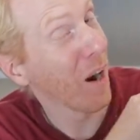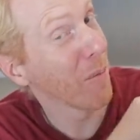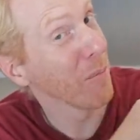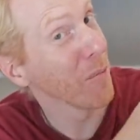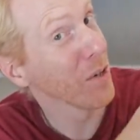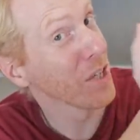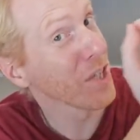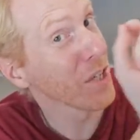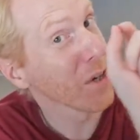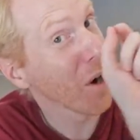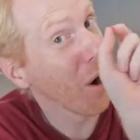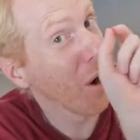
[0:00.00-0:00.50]

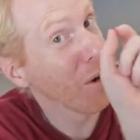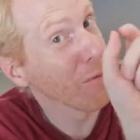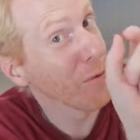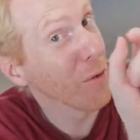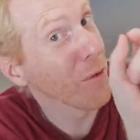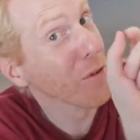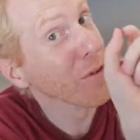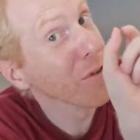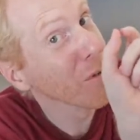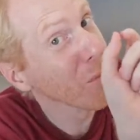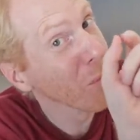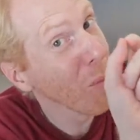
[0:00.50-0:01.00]
much of
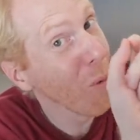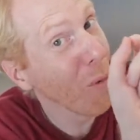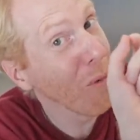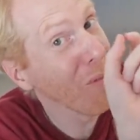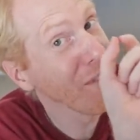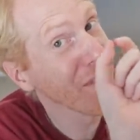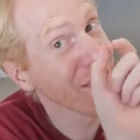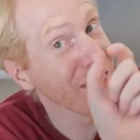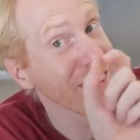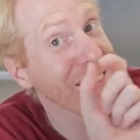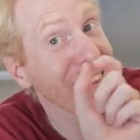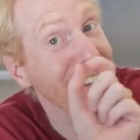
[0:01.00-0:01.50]
the
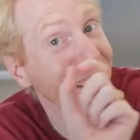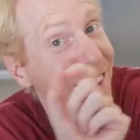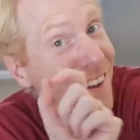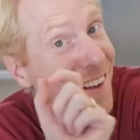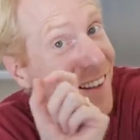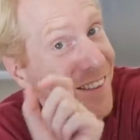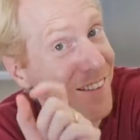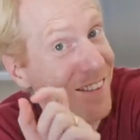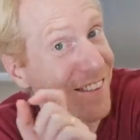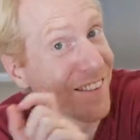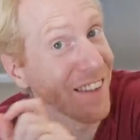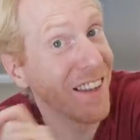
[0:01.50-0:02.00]
small
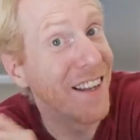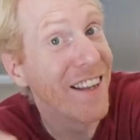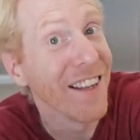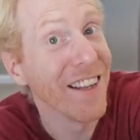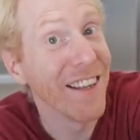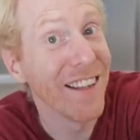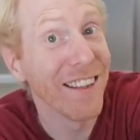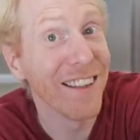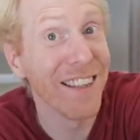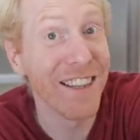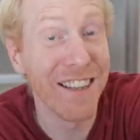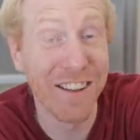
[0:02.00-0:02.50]
details
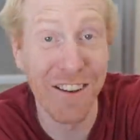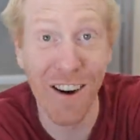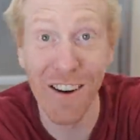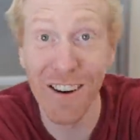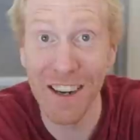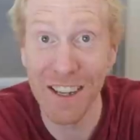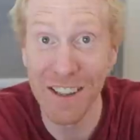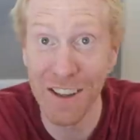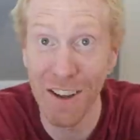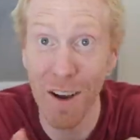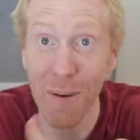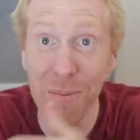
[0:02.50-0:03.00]
in the
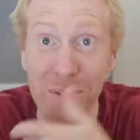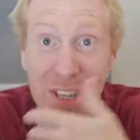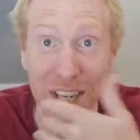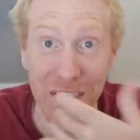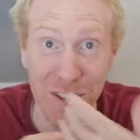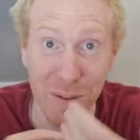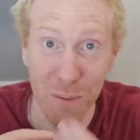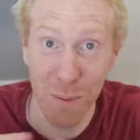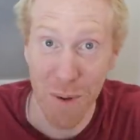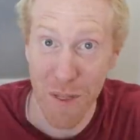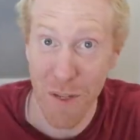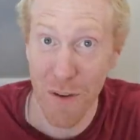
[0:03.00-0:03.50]
target
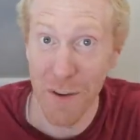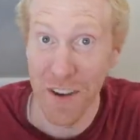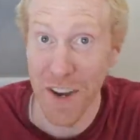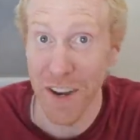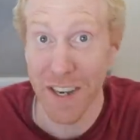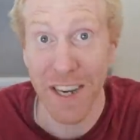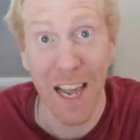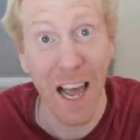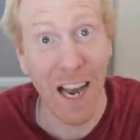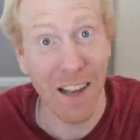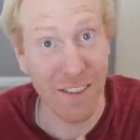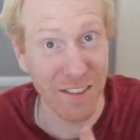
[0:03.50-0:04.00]
objects, whether
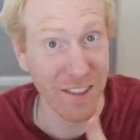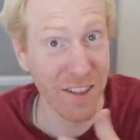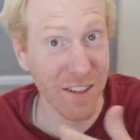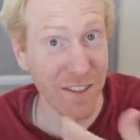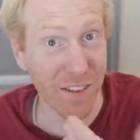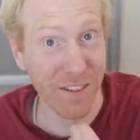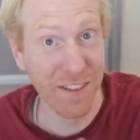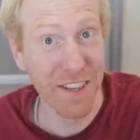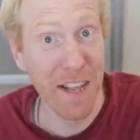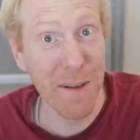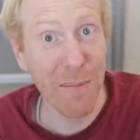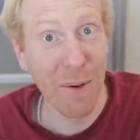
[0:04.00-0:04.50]
they're
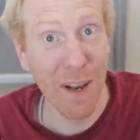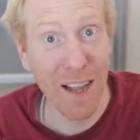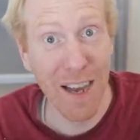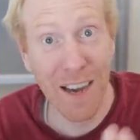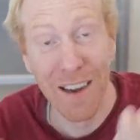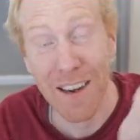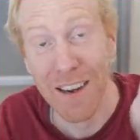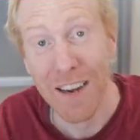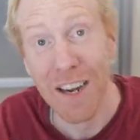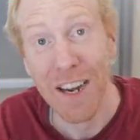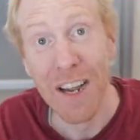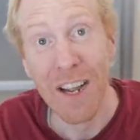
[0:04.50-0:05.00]
galaxies or
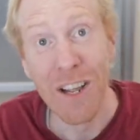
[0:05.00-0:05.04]
nebula,